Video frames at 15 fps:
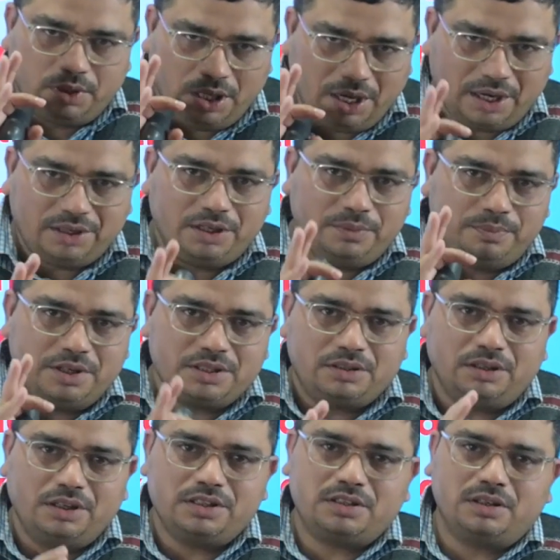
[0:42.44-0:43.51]
active
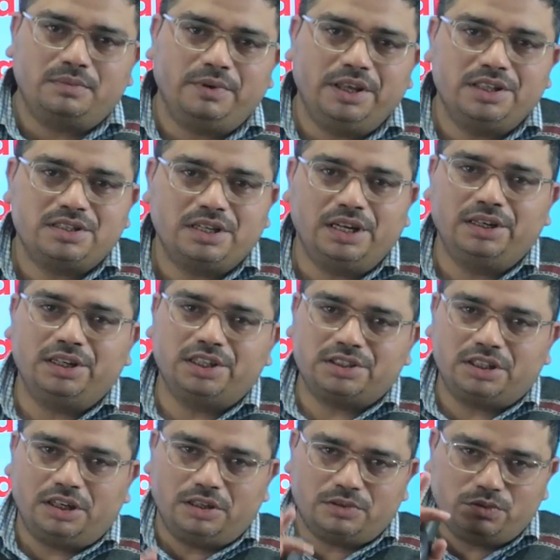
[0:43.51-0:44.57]
western disturbance and
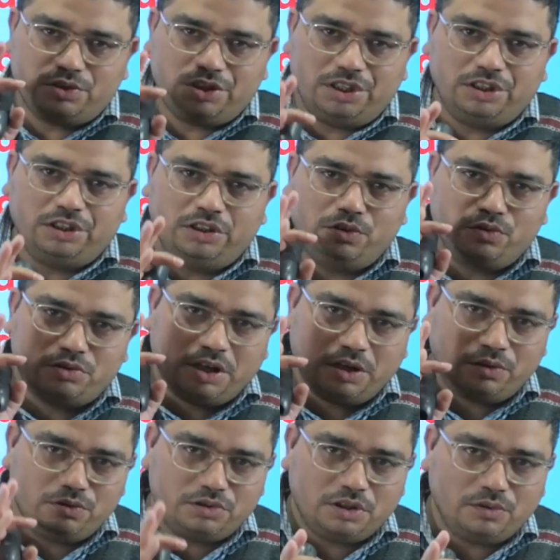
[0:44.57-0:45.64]
its associated induced
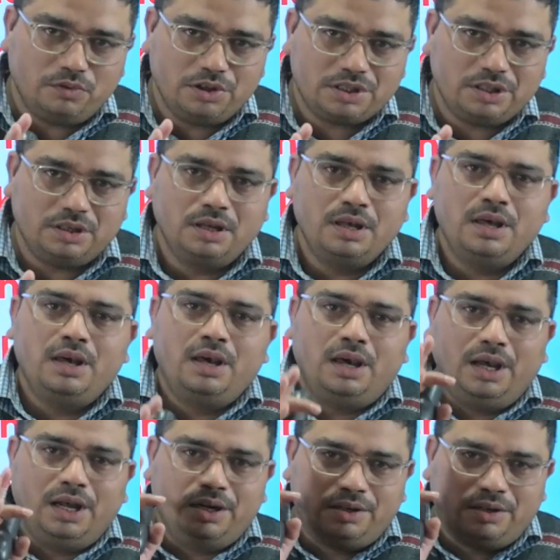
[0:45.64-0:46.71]
cyclone circulation,
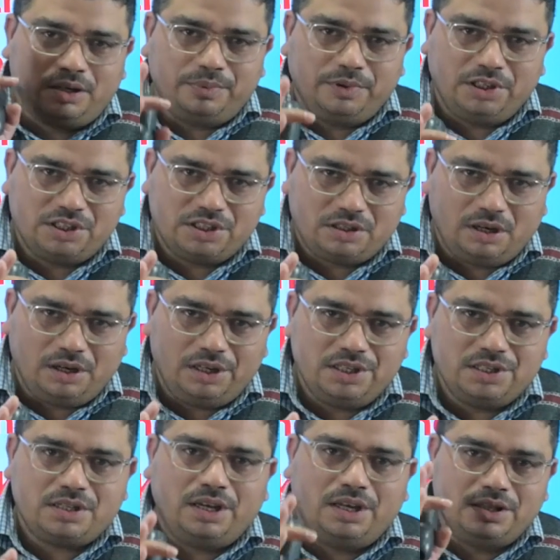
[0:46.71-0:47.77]
and trough in
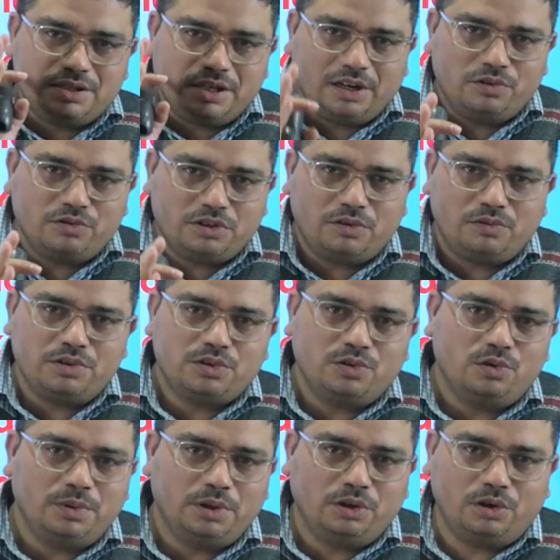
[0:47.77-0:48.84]
easterlies and cyclone
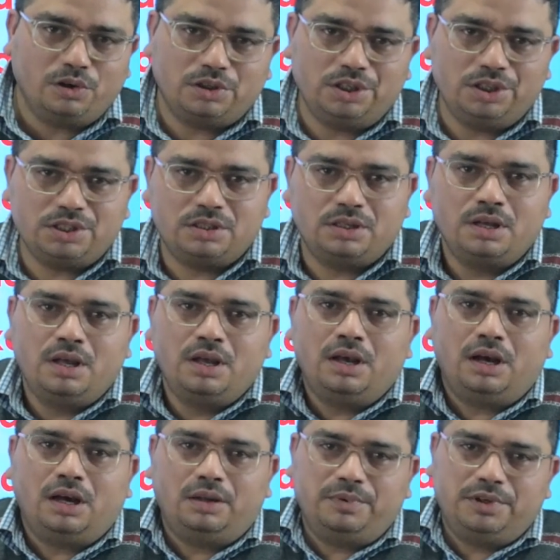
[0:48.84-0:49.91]
circulation over northeast
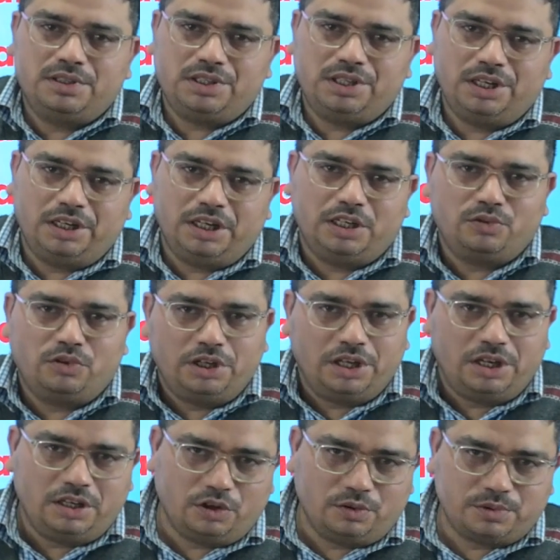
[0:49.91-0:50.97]
Arabian Sea and adjoining
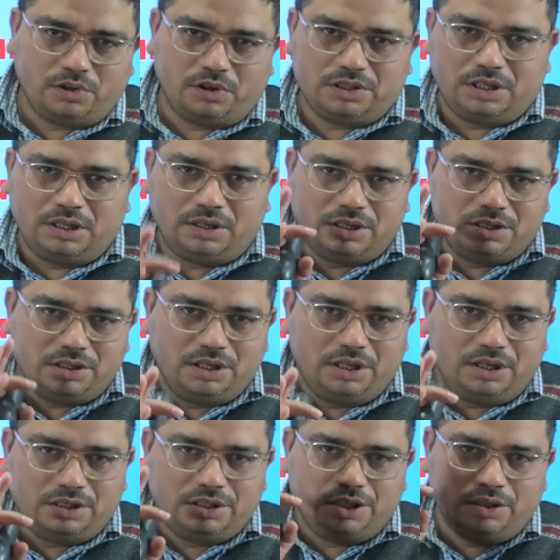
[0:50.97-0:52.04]
areas of Saurashtra Kutch,
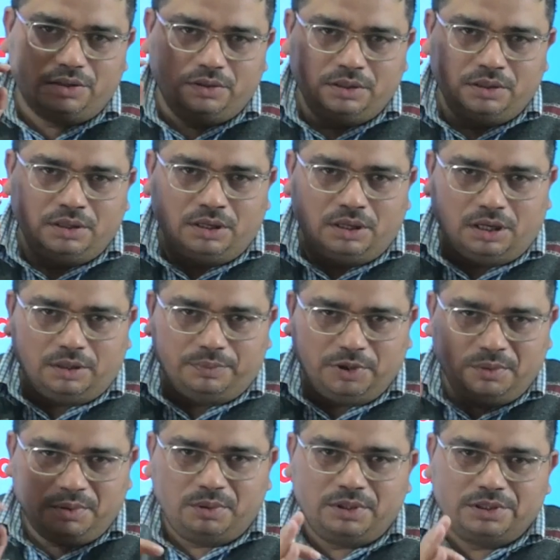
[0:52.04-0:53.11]
there is a
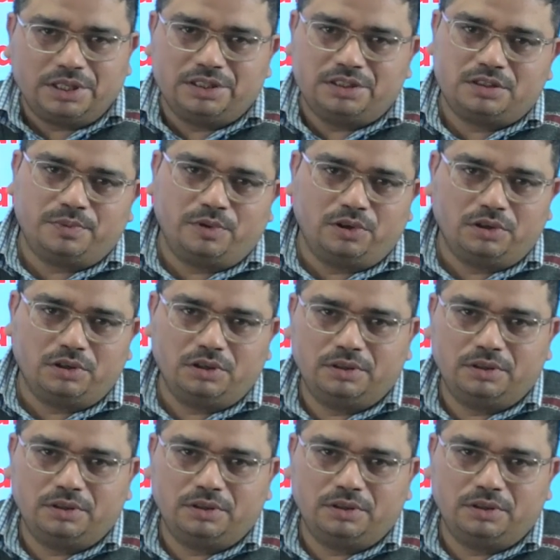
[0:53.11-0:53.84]
favorable chances for